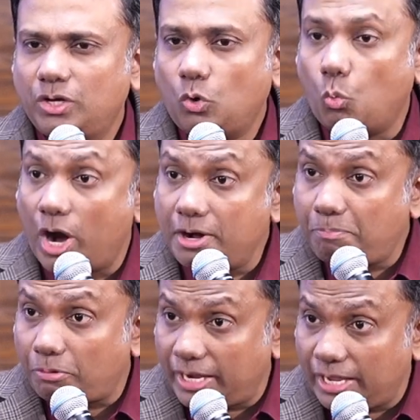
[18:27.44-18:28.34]
One
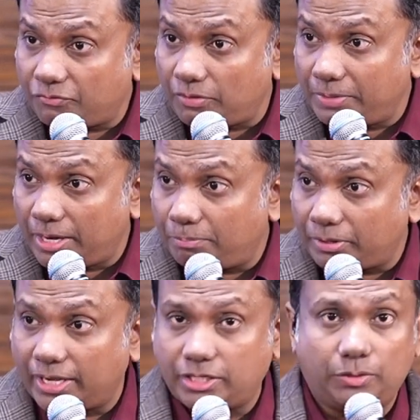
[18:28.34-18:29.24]
prayer from that
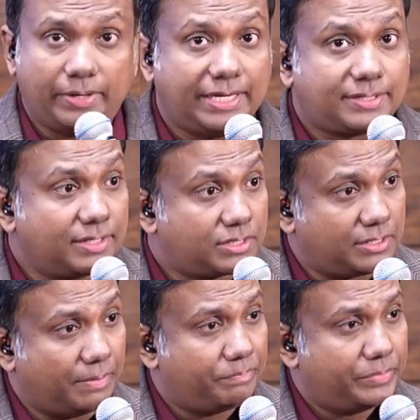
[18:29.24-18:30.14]
prayer tower, a
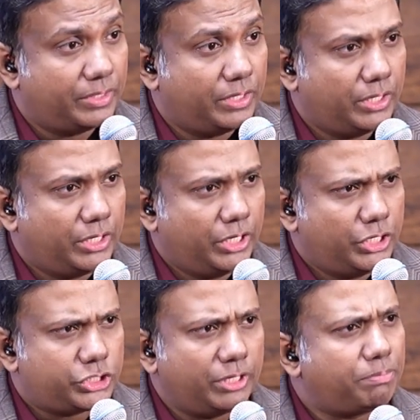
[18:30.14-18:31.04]
sister,
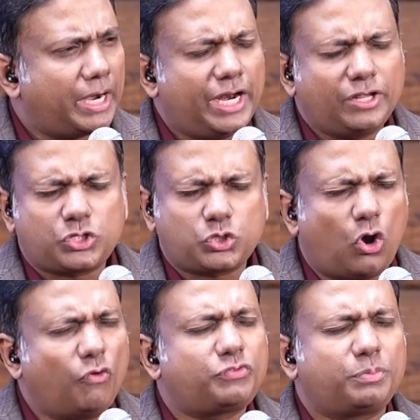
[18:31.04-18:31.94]
she prayed a
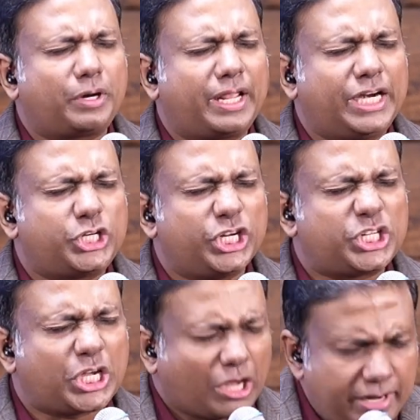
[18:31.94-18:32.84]
soft prayer and she
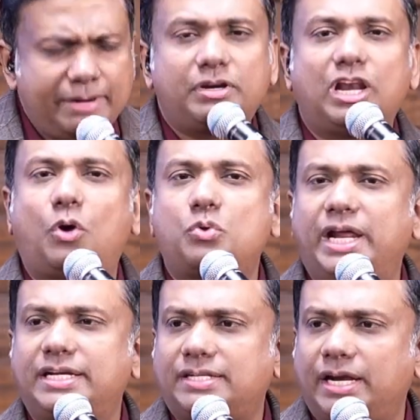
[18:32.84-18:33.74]
screamed loudly
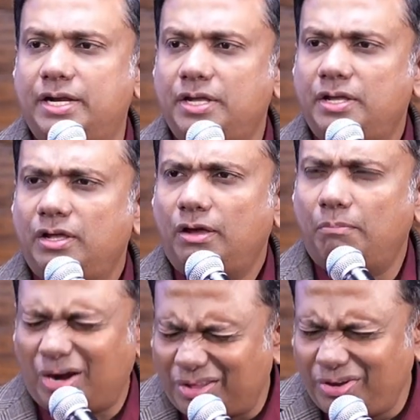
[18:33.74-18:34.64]
and said,
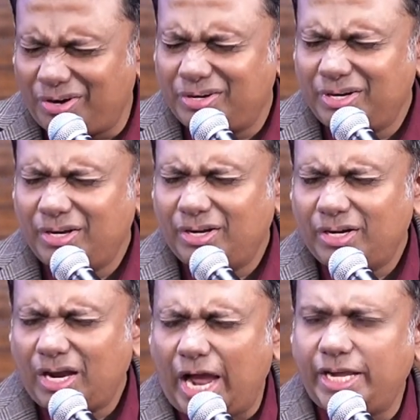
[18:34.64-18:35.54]
"Brother,
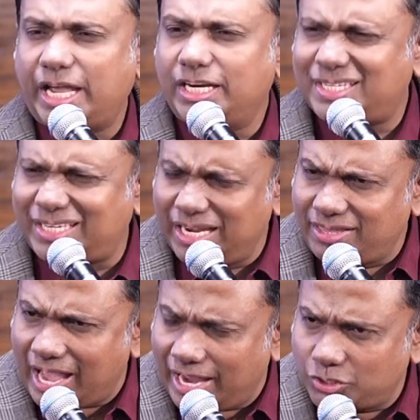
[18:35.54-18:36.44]
I can see
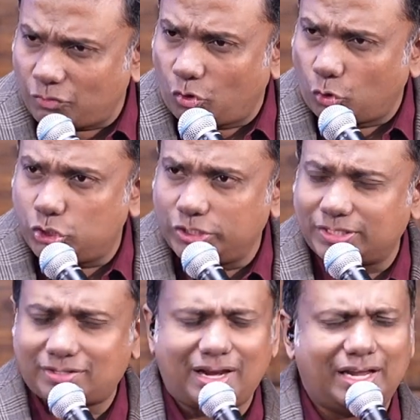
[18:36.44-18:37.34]
the hands of Lord
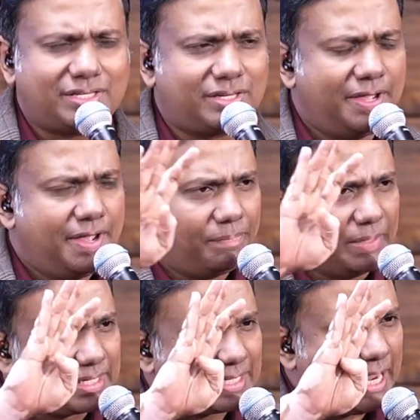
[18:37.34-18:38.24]
Jesus Christ,
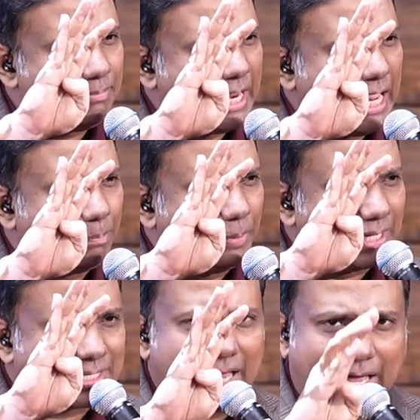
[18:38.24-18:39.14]
the same
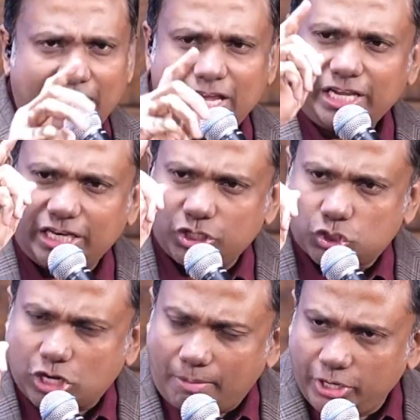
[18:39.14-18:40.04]
nail-pierced hand. It
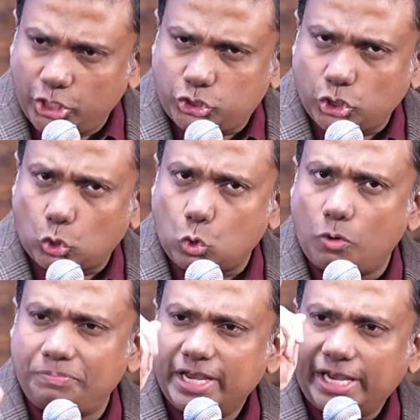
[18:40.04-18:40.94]
is coming into your
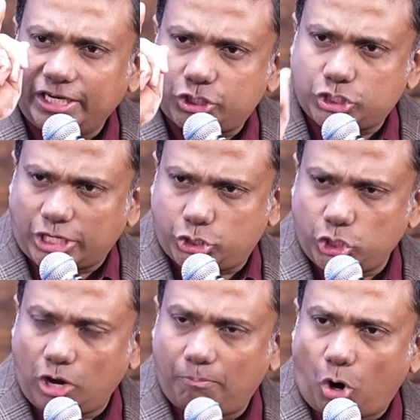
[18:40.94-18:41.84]
room. It's
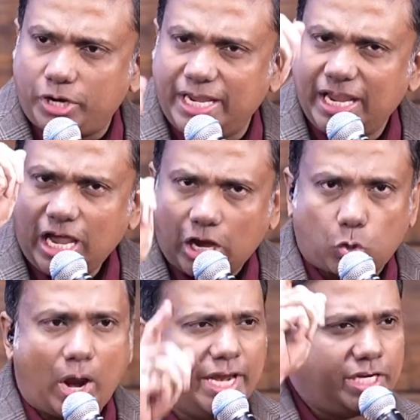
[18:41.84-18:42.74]
touching your body.
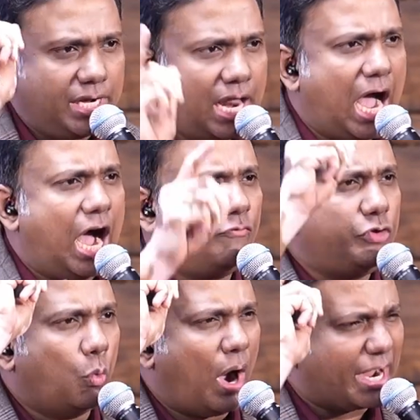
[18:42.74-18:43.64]
Right now,
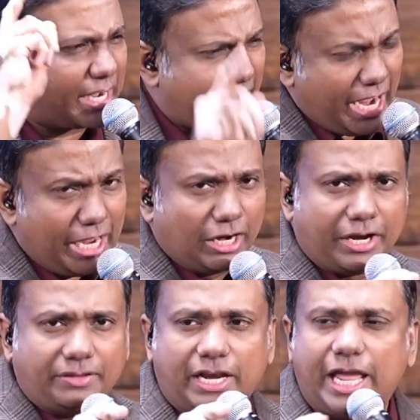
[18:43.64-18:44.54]
you are healed
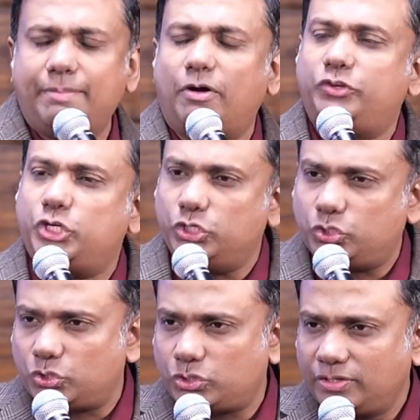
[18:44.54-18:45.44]
in the name of
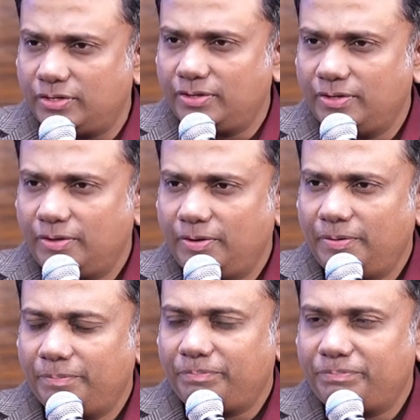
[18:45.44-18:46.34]
Jesus."
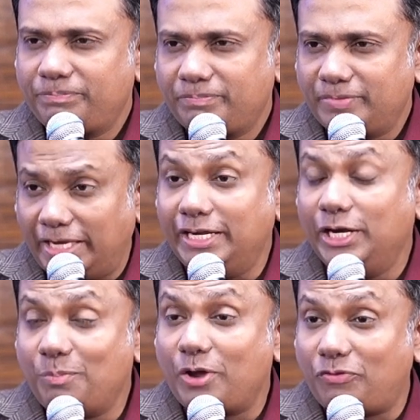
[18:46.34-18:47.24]
That
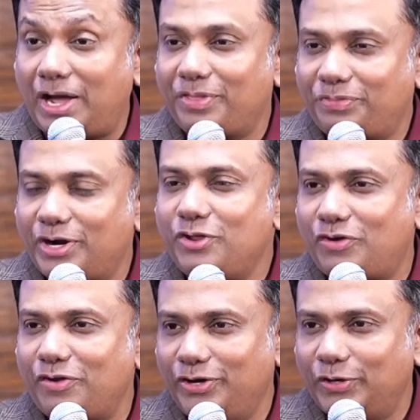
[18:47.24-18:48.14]
healed my father
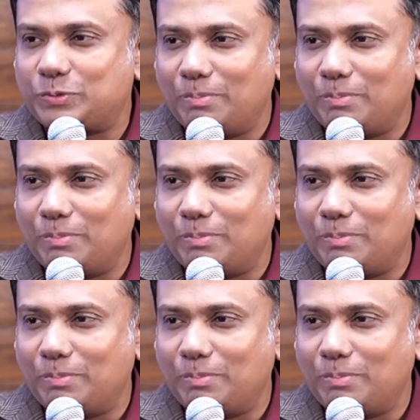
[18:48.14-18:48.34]
35 years